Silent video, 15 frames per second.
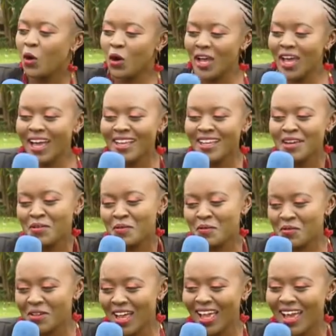Organic
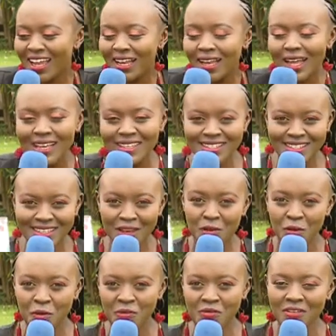vegan nursing
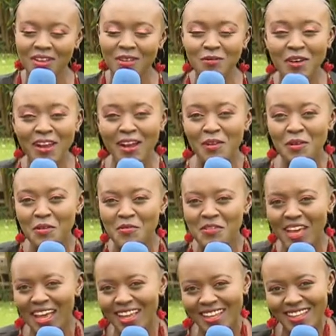coffee. If you're a coffee
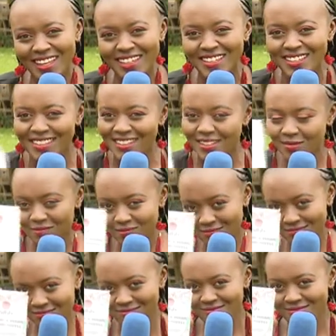addict,
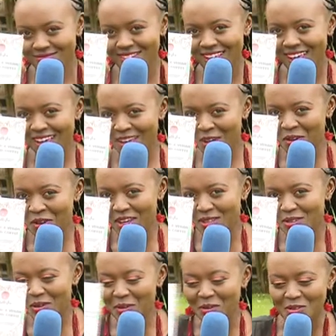there
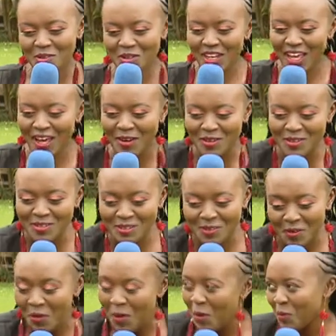is a solution.
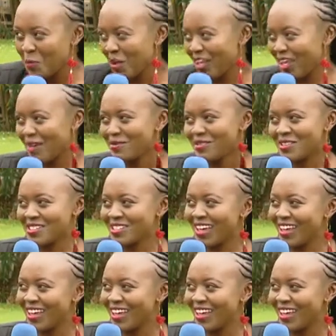So, welcome, Susan.